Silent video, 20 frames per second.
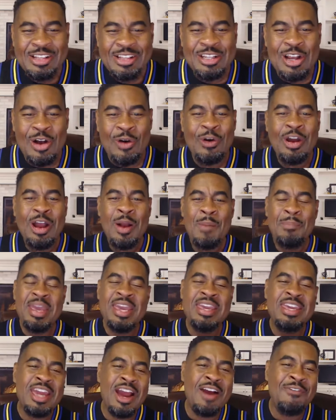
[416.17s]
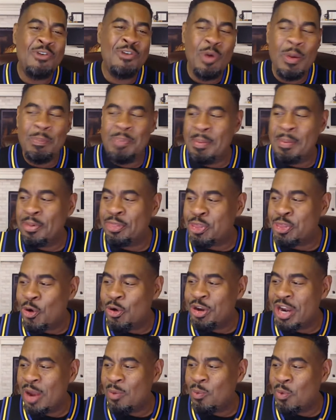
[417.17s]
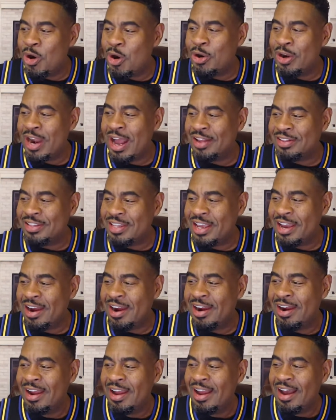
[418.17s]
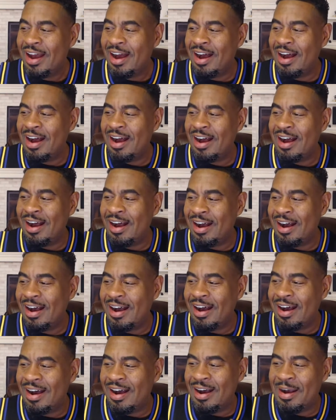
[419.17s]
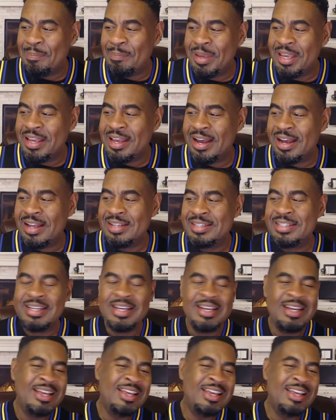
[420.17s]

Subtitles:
So be careful with people throwing that word out there because,